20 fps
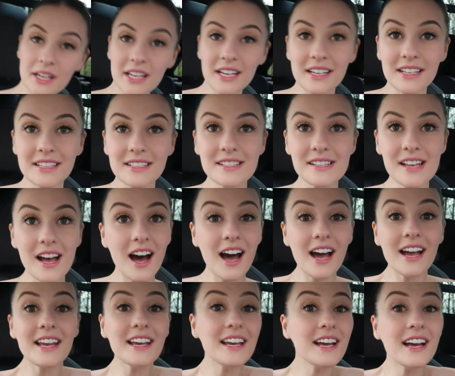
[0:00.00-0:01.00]
because
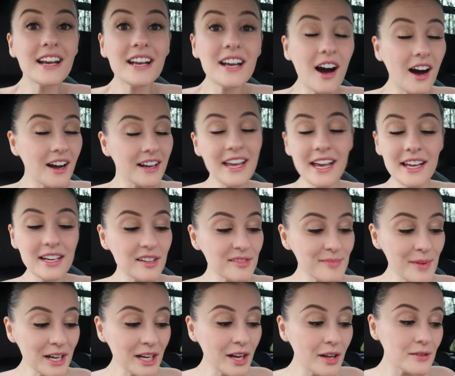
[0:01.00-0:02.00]
I can't get any of
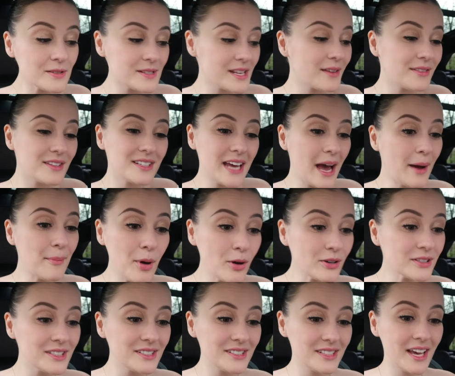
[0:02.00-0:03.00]
my clothes out the down
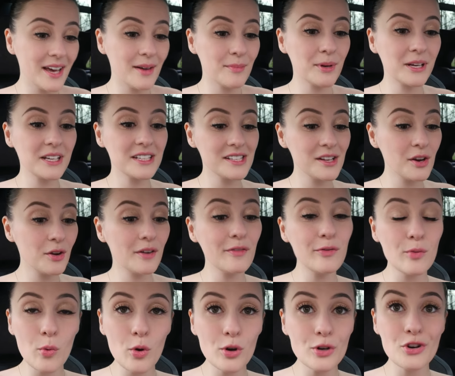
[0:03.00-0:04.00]
boxes yet because I don't
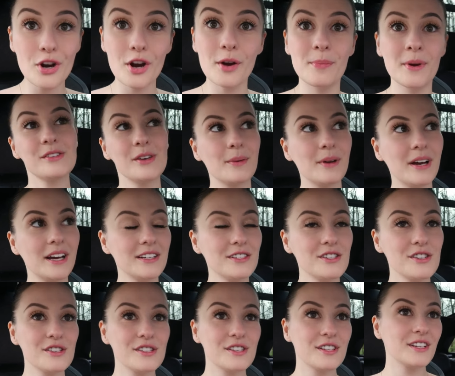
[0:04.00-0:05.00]
have a wardrobe. So I'm kind of
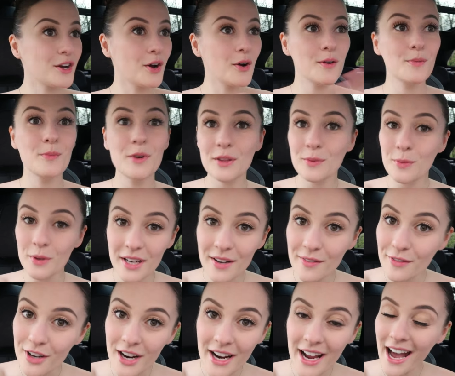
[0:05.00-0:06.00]
just going with
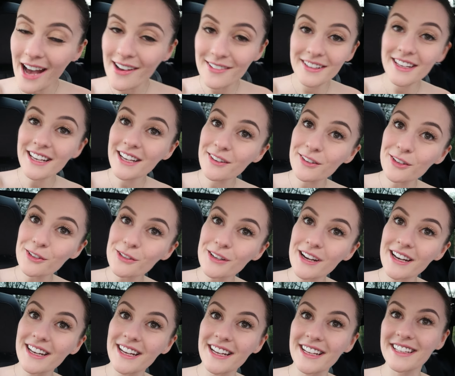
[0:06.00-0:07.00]
whatever I have here
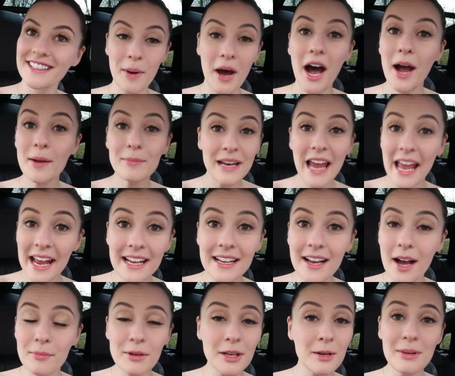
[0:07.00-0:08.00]
already. But I'm late,
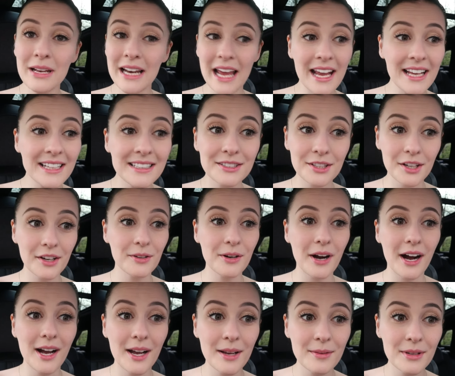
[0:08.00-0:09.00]
I'm gonna be late, so
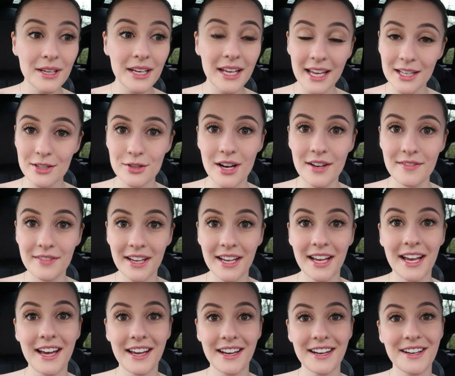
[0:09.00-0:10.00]
I'm gonna get
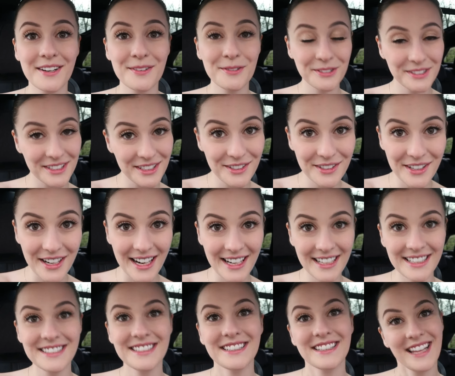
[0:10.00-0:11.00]
driving and I will see you
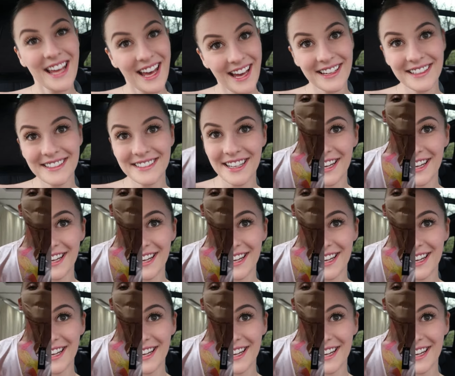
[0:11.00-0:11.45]
guys there.